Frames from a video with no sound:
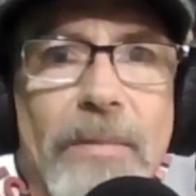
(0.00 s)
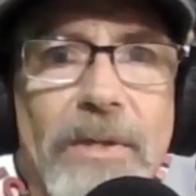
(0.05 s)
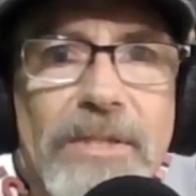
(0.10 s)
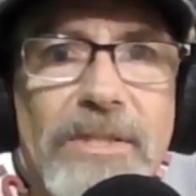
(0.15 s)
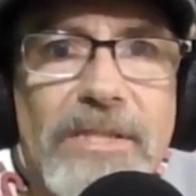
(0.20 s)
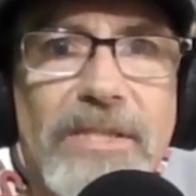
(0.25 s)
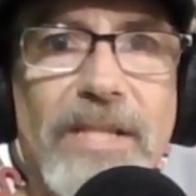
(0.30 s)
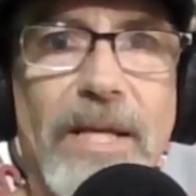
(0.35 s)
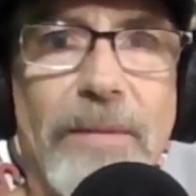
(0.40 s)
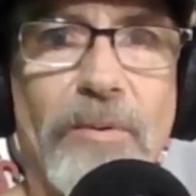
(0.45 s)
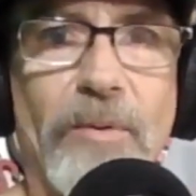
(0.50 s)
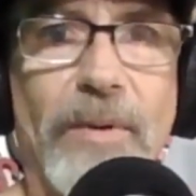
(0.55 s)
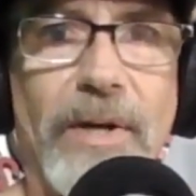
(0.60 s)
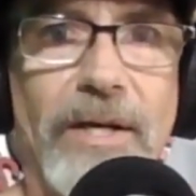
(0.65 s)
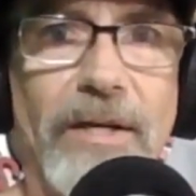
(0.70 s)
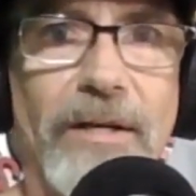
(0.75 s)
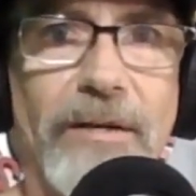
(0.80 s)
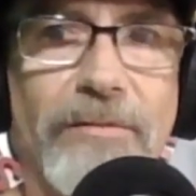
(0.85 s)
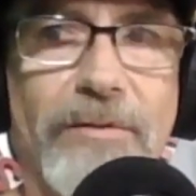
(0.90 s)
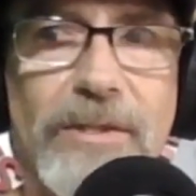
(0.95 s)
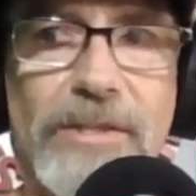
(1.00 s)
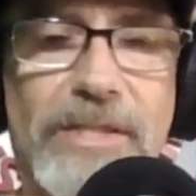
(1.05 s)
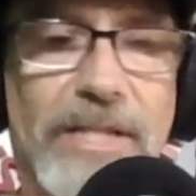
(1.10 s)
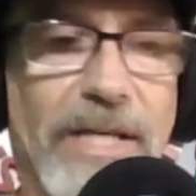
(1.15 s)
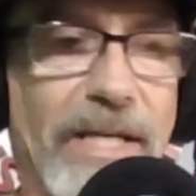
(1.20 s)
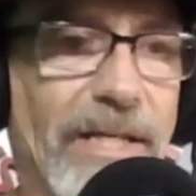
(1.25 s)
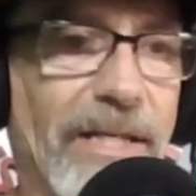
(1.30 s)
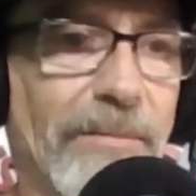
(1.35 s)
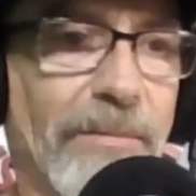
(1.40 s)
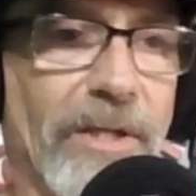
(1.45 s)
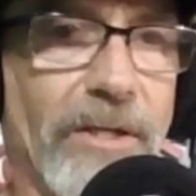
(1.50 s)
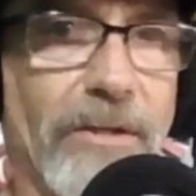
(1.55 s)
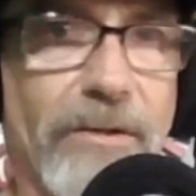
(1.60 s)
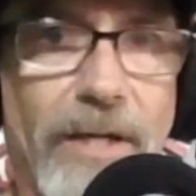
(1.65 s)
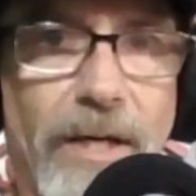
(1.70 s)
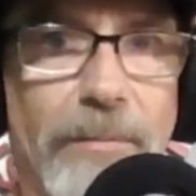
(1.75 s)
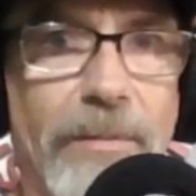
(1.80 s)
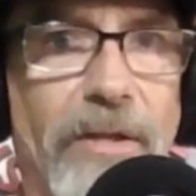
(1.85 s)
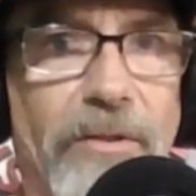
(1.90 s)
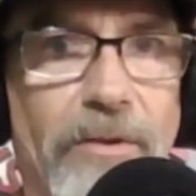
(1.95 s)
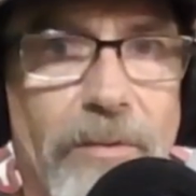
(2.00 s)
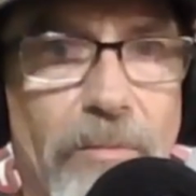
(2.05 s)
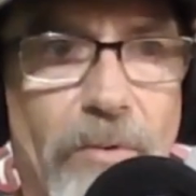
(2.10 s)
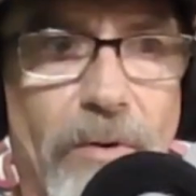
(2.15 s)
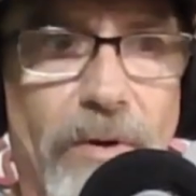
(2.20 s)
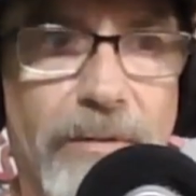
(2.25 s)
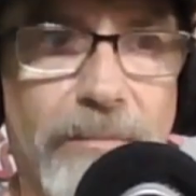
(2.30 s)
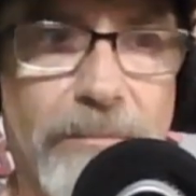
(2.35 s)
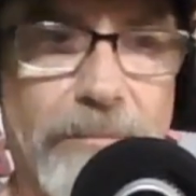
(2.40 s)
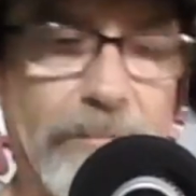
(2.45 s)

going to step away here for a second. I'm going to grab another board.